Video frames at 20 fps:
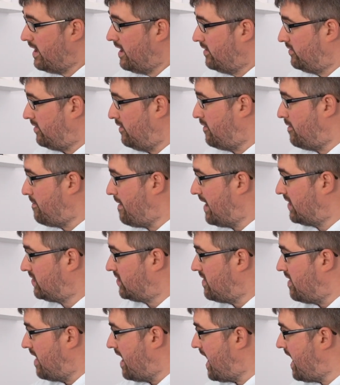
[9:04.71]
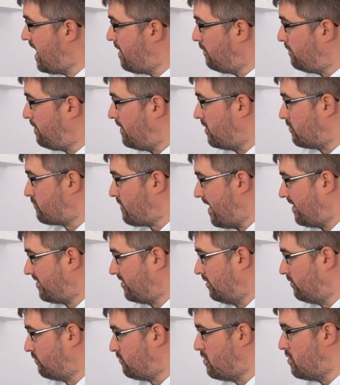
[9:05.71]
So if you imagine, here would be the rest
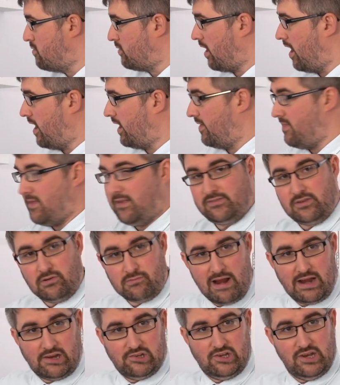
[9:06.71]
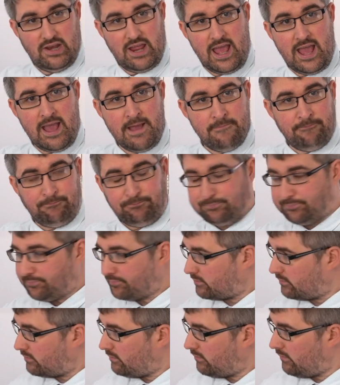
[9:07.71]
of the root going in this direction here.
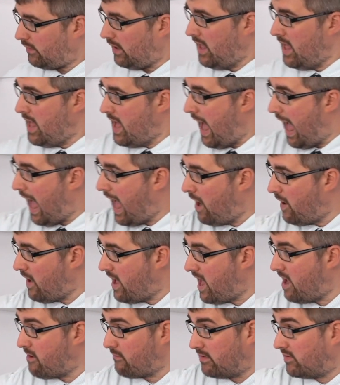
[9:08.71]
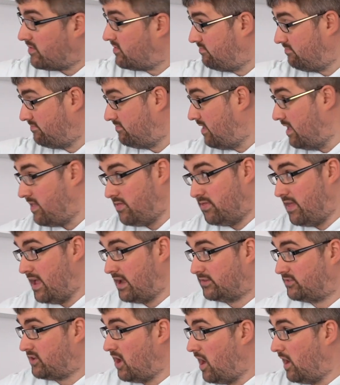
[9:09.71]
Out here is the
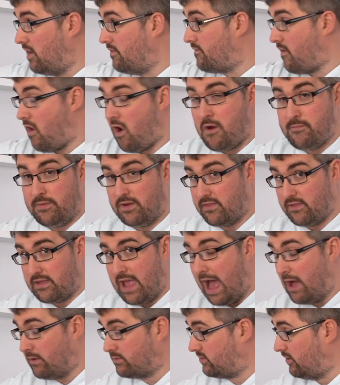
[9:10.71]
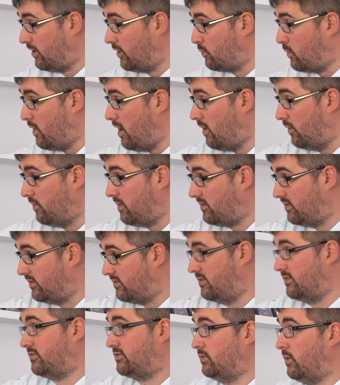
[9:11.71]
external environment, the outside world. This is
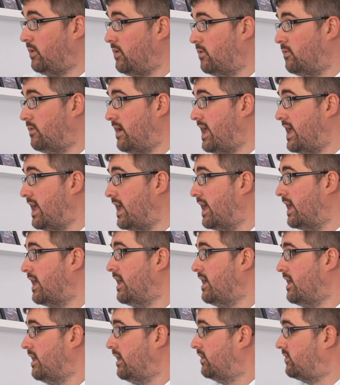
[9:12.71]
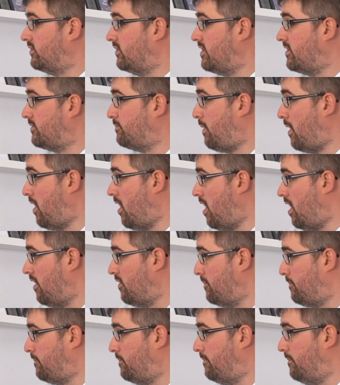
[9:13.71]
the soil here. So this part
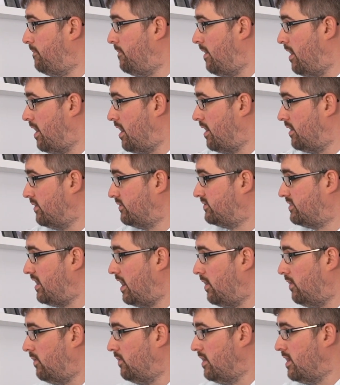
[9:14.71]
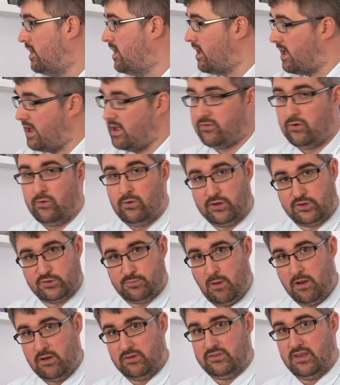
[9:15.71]
of the cell is all
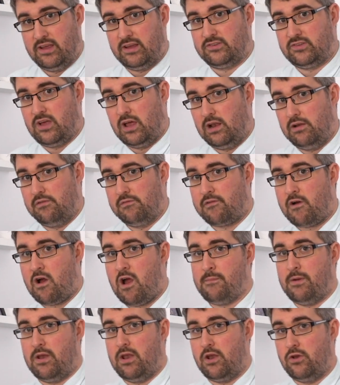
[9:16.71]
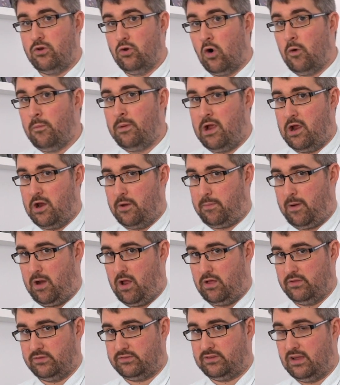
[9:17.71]
exposed to the external environment. And normally in a
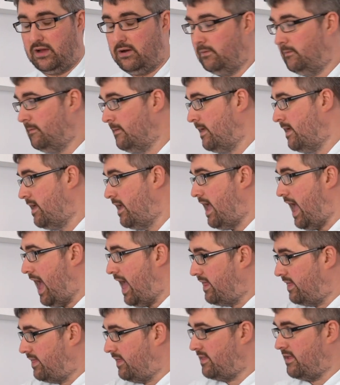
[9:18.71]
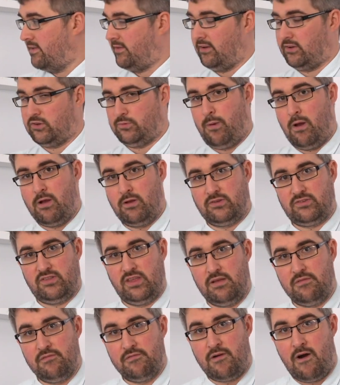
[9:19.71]
plant cell, anything that's exposed to
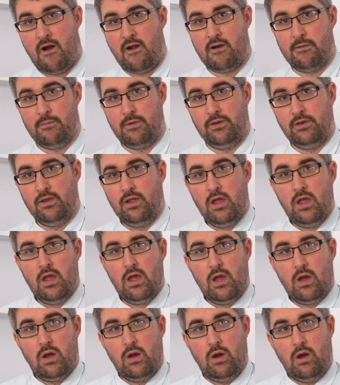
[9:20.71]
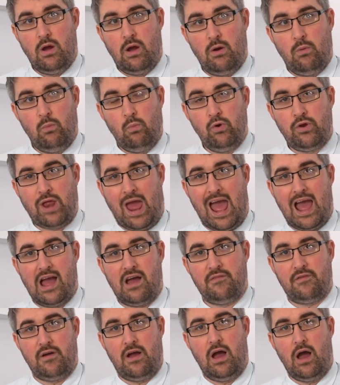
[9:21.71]
the environment would
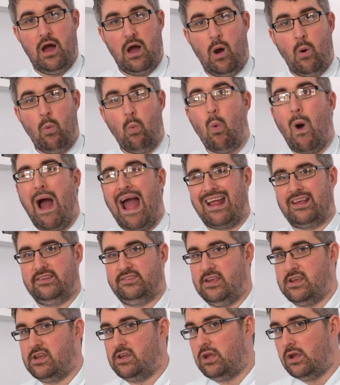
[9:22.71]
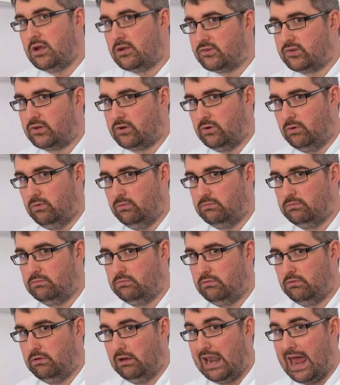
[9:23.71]
have a waxy cuticle
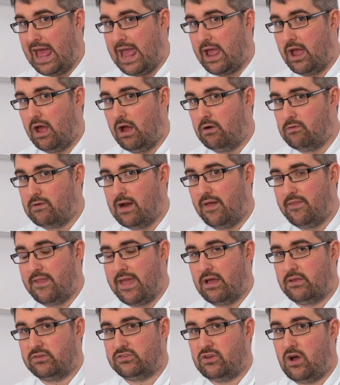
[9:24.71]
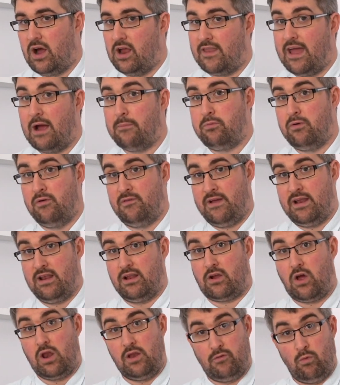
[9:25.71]
layer around the outside. That
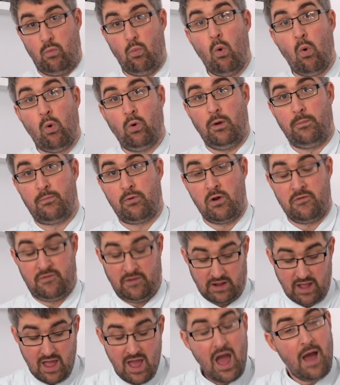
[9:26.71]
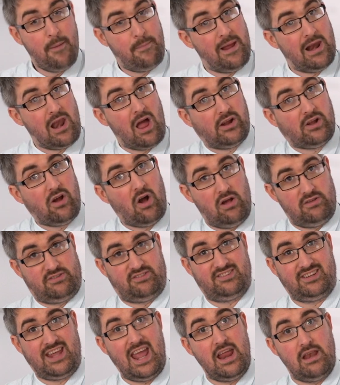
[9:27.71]
prevent kind of a waterproofing, a bit like our
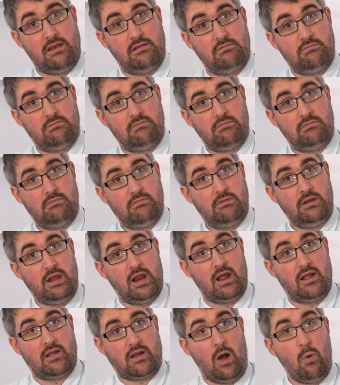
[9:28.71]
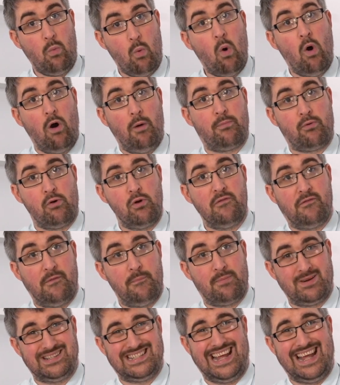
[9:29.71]
skin, you know, a waterproofing
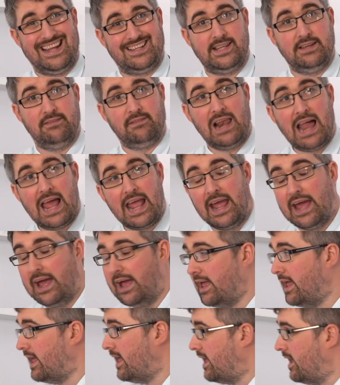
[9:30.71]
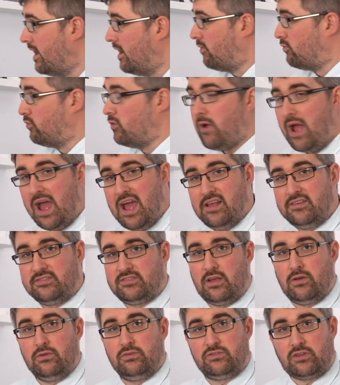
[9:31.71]
protective layer. Root hair
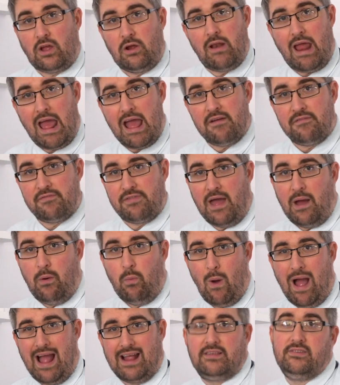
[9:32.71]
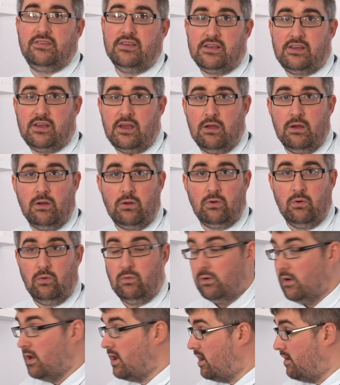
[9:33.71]
cells don't have that waxy cuticle
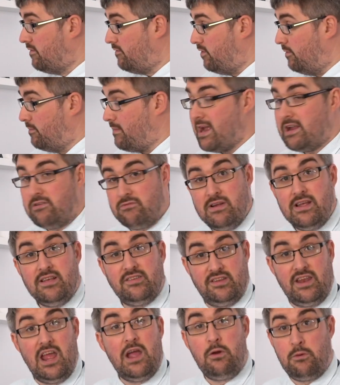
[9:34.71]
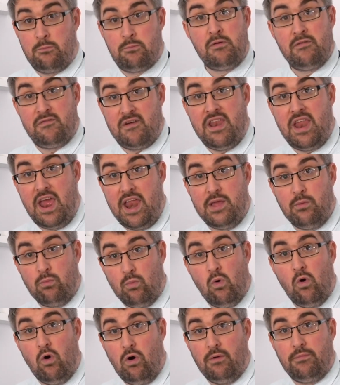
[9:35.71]
for the main reason it would prevent any
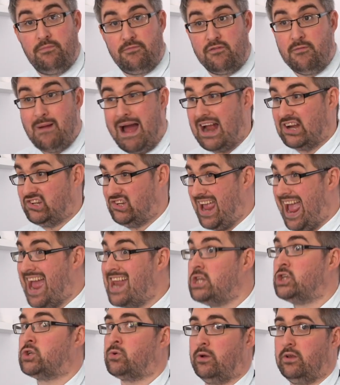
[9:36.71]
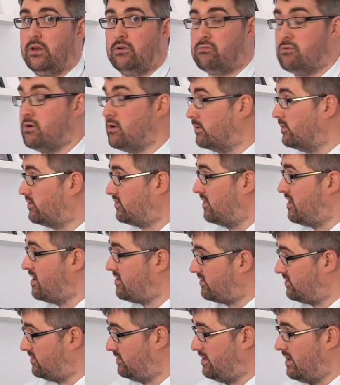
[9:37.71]
water from actually entering the root. So
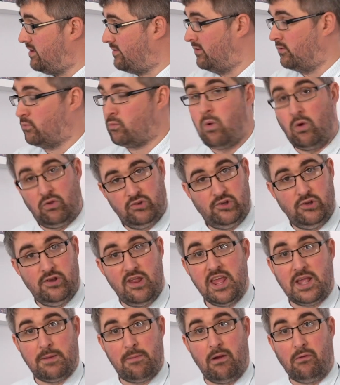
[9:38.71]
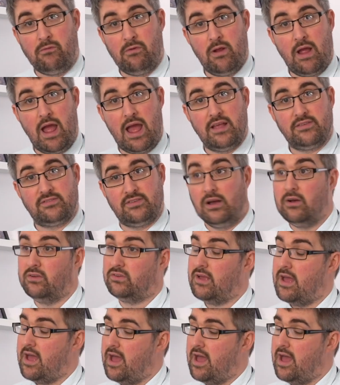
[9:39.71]
this is what's unique about root hair cells.